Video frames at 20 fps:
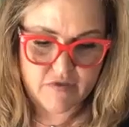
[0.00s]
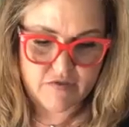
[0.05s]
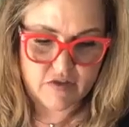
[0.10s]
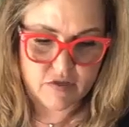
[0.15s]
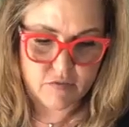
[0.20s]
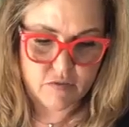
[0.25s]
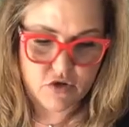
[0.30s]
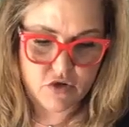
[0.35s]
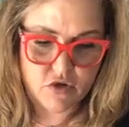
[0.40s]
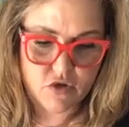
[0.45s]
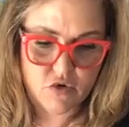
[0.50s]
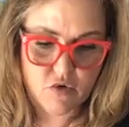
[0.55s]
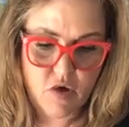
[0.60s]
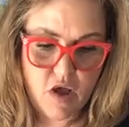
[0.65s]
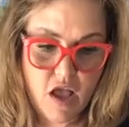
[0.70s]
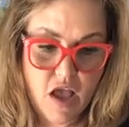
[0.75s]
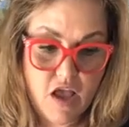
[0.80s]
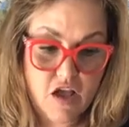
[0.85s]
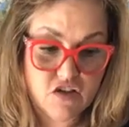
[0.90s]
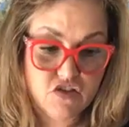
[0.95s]
We have some
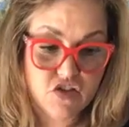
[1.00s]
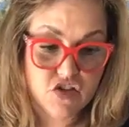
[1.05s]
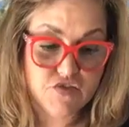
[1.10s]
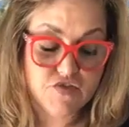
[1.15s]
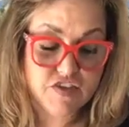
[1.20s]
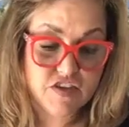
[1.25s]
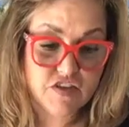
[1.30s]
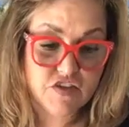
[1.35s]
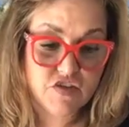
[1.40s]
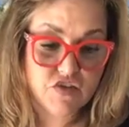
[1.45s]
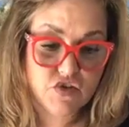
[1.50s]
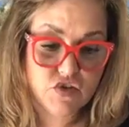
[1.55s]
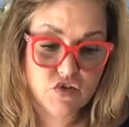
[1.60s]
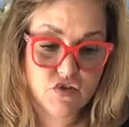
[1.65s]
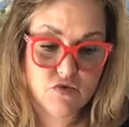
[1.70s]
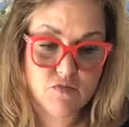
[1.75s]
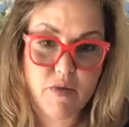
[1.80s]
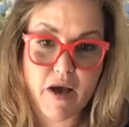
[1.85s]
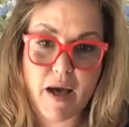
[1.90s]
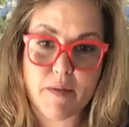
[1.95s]
new surfaces
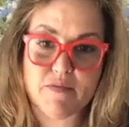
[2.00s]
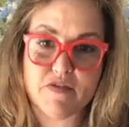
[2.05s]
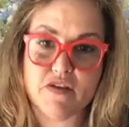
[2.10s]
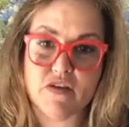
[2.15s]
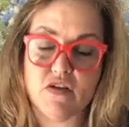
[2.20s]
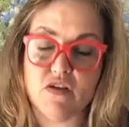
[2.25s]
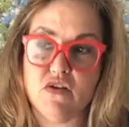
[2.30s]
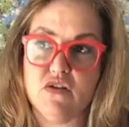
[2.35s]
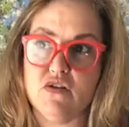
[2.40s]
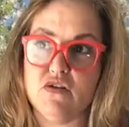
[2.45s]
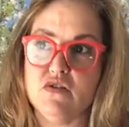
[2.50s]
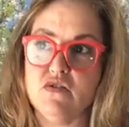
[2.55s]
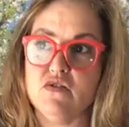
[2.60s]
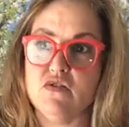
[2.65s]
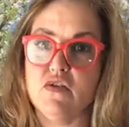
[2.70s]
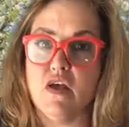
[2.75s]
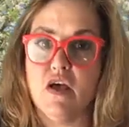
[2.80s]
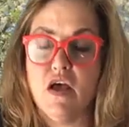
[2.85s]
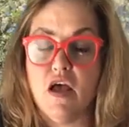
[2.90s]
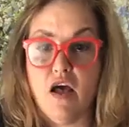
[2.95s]
too,
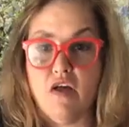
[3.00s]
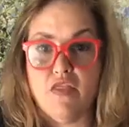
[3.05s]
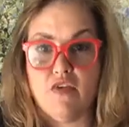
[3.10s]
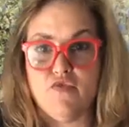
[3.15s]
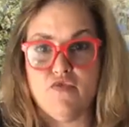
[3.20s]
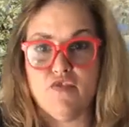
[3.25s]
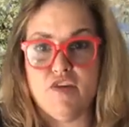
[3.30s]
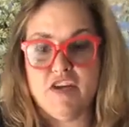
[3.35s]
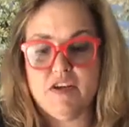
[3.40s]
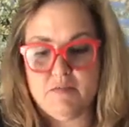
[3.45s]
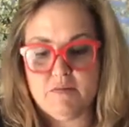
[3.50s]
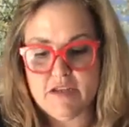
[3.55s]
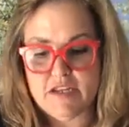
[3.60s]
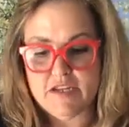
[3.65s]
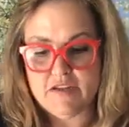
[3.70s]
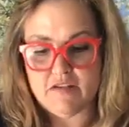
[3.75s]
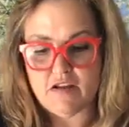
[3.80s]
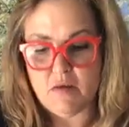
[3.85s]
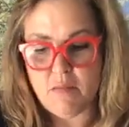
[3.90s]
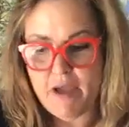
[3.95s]
popsicles. The Freedom
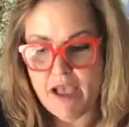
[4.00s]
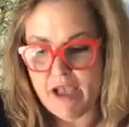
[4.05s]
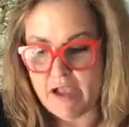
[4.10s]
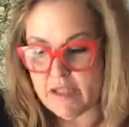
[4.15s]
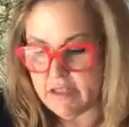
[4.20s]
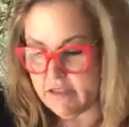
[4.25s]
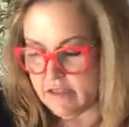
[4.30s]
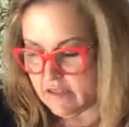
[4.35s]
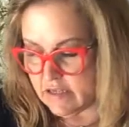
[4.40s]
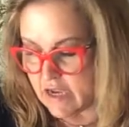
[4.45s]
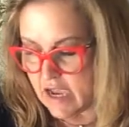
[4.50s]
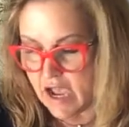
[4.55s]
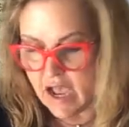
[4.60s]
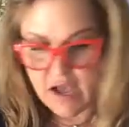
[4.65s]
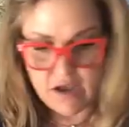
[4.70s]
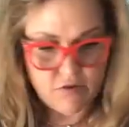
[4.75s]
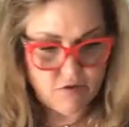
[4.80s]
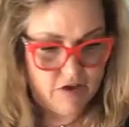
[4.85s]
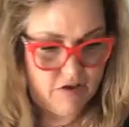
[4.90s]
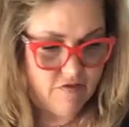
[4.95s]
Minis are back in
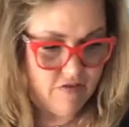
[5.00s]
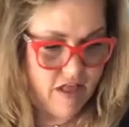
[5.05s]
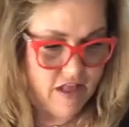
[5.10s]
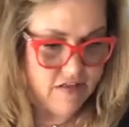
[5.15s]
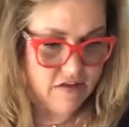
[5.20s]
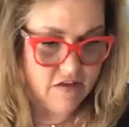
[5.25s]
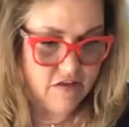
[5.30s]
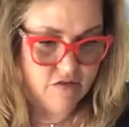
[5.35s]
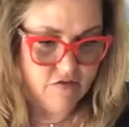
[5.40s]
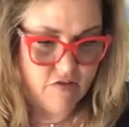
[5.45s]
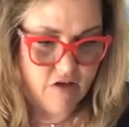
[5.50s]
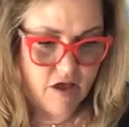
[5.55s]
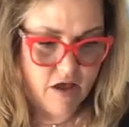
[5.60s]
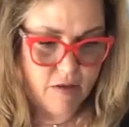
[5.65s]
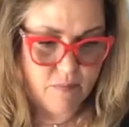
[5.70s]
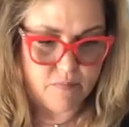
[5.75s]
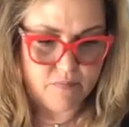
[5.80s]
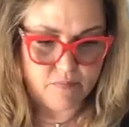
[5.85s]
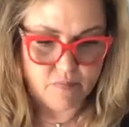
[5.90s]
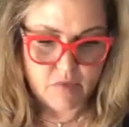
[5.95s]
stock. We have lots of
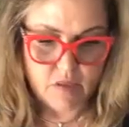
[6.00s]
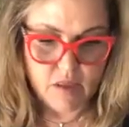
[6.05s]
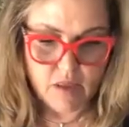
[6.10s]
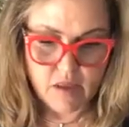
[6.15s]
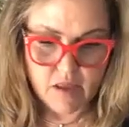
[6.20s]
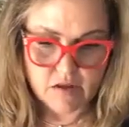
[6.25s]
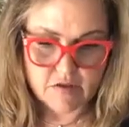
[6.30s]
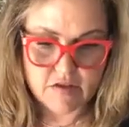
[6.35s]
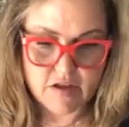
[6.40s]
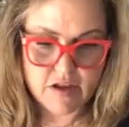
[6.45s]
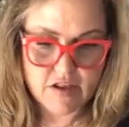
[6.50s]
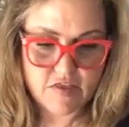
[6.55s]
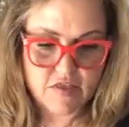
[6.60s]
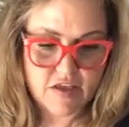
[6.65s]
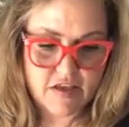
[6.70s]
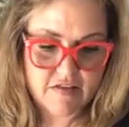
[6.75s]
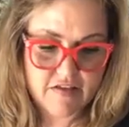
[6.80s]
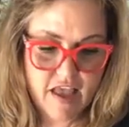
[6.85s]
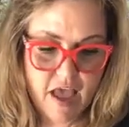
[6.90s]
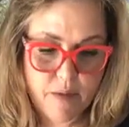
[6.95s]

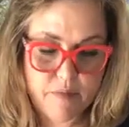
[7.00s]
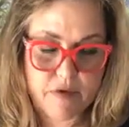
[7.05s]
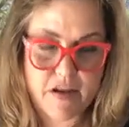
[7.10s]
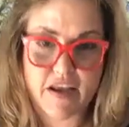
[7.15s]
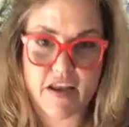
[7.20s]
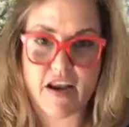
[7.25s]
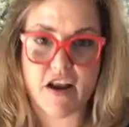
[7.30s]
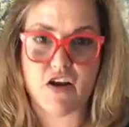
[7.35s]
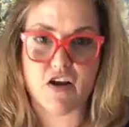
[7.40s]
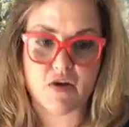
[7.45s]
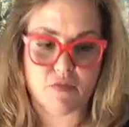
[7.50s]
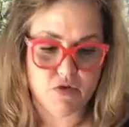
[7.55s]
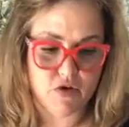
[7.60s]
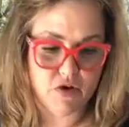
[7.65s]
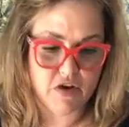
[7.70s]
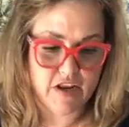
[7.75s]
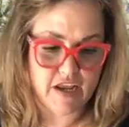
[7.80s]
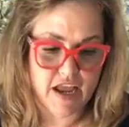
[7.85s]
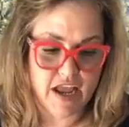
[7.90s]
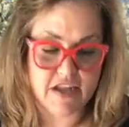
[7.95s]
exciting things happening in our
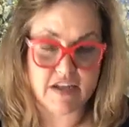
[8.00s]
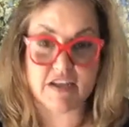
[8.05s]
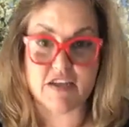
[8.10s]
community.